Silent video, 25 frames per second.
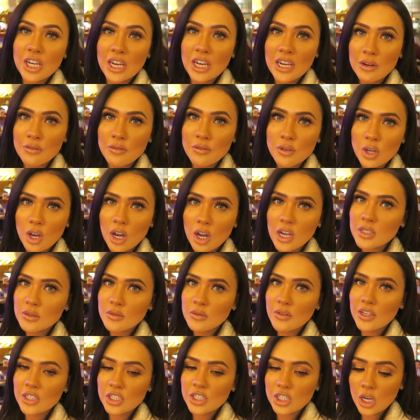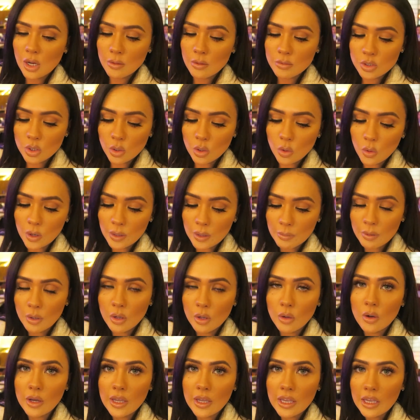Checking in with you guys, we've actually come to Hoi
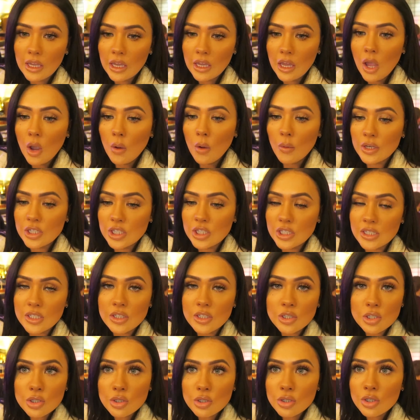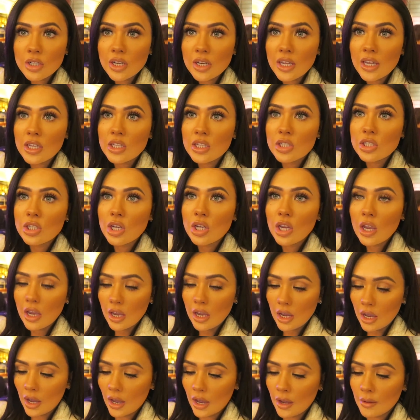Polloi, which is in Shoreditch.
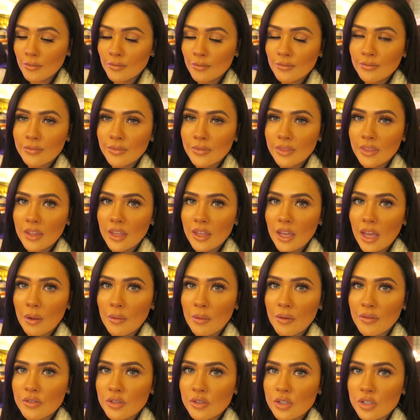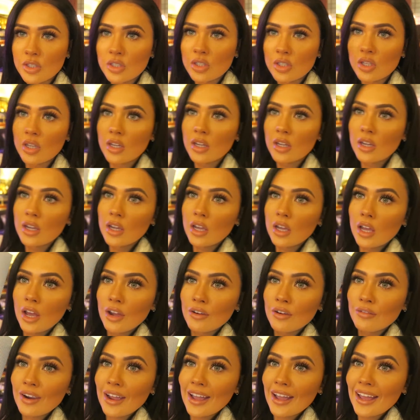We've just
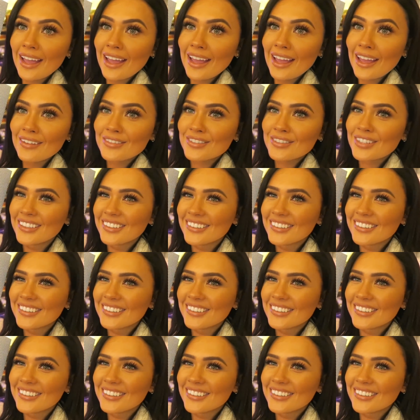arrived.